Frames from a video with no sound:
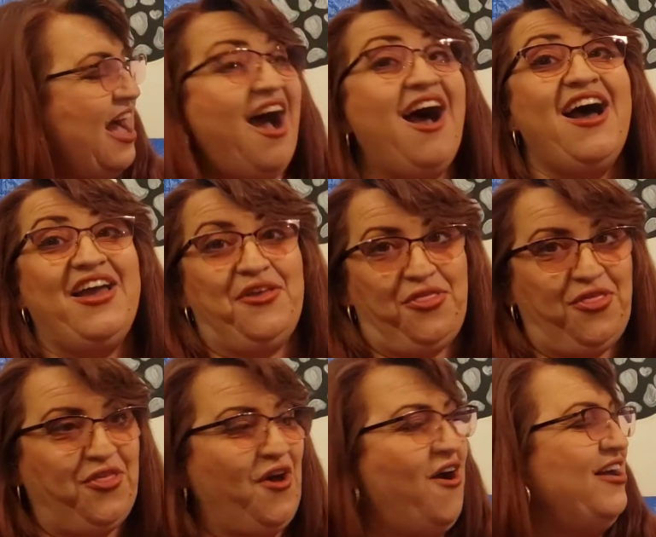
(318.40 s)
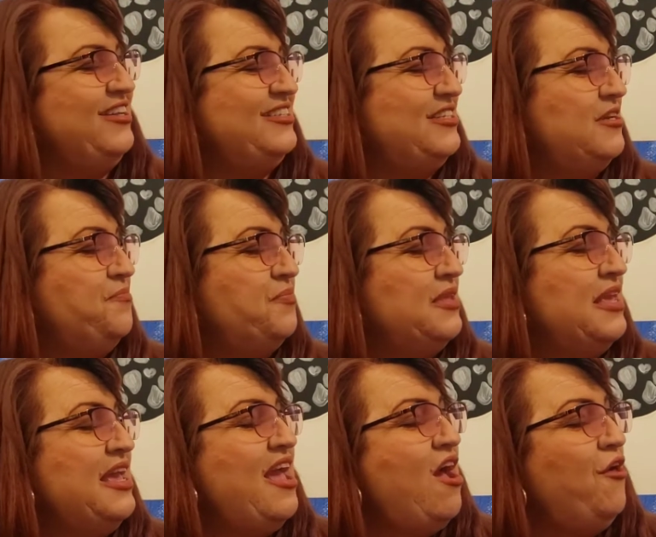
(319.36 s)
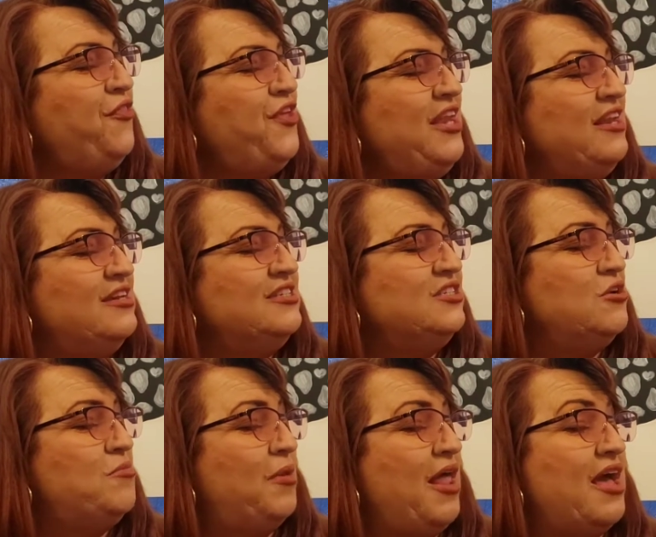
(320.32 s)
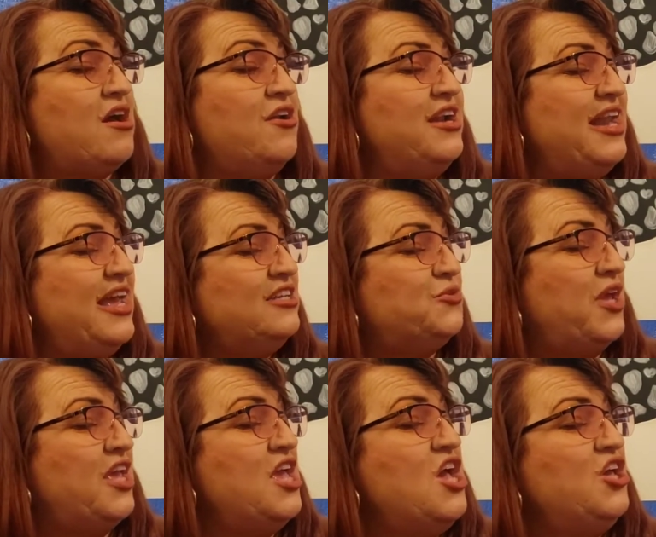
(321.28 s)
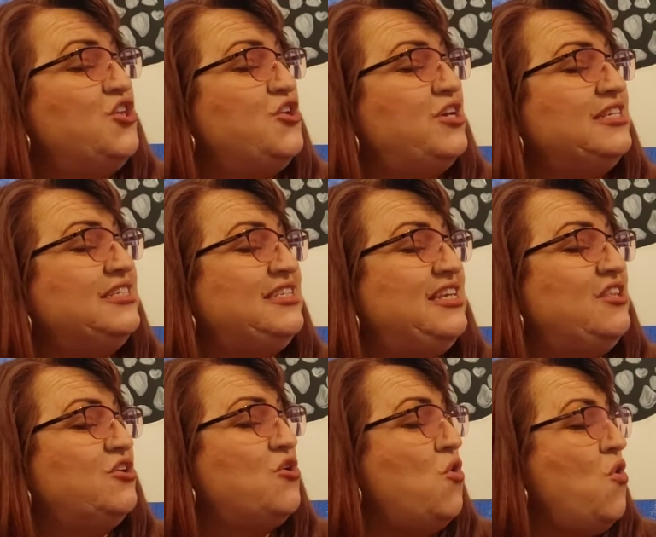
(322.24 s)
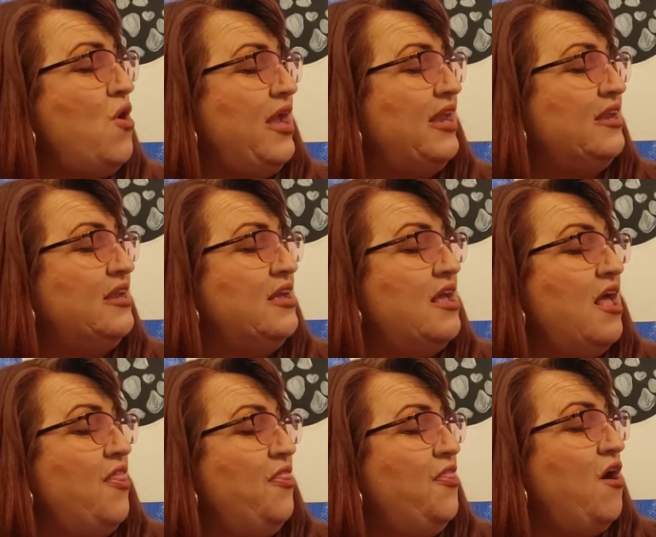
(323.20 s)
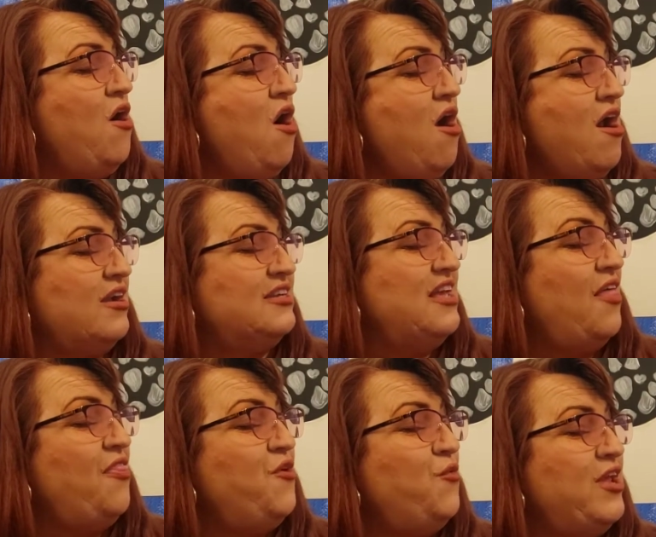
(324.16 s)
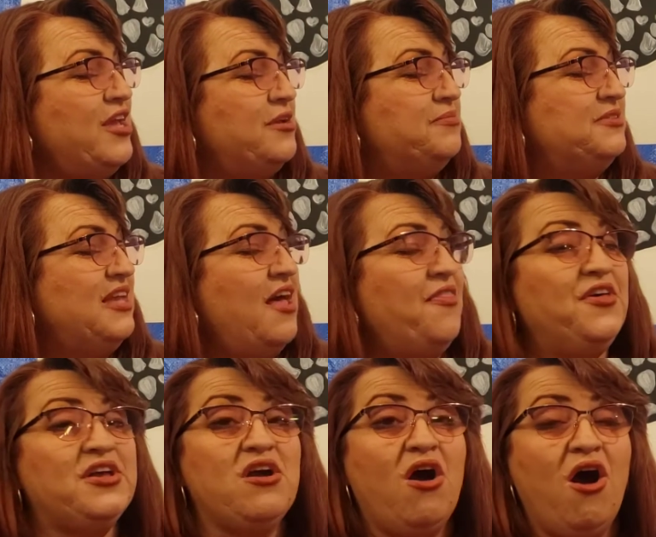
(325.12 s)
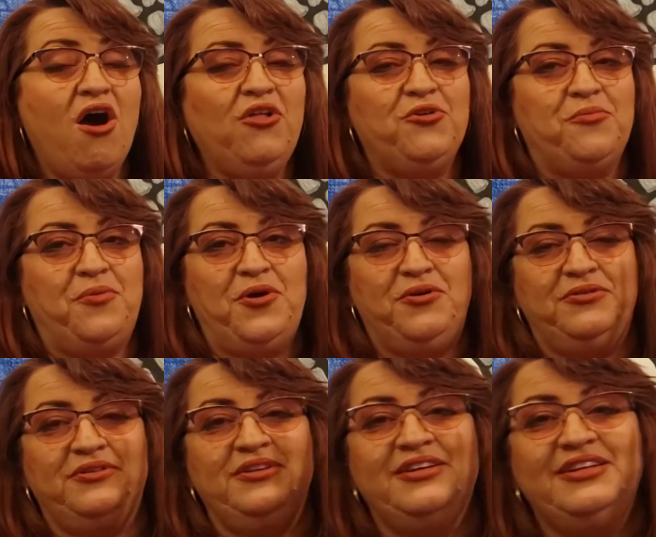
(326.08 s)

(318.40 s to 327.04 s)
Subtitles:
I thought. Healthy lungs look black on an x-ray. You can see the coin, the heart, the ribs, the collarbone.